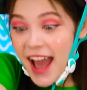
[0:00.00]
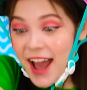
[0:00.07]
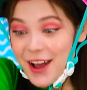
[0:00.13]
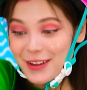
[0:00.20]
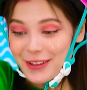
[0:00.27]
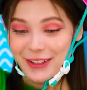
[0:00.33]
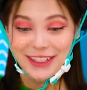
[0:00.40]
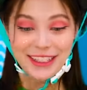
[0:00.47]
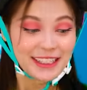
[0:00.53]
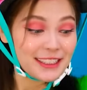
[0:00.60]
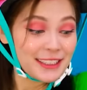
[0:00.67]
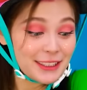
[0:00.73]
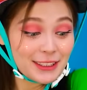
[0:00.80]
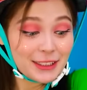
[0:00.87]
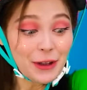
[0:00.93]
my skateboard
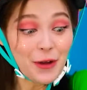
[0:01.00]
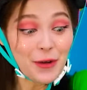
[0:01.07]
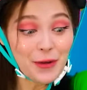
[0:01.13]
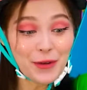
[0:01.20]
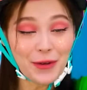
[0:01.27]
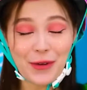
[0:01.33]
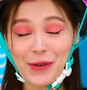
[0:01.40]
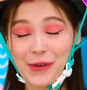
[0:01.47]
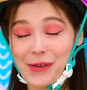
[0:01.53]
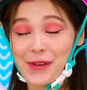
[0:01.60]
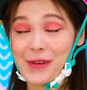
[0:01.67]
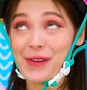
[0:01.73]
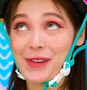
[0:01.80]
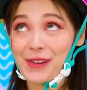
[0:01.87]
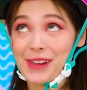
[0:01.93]
all day and not be
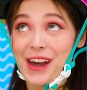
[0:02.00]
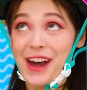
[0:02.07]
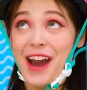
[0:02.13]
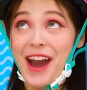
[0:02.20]
hurt!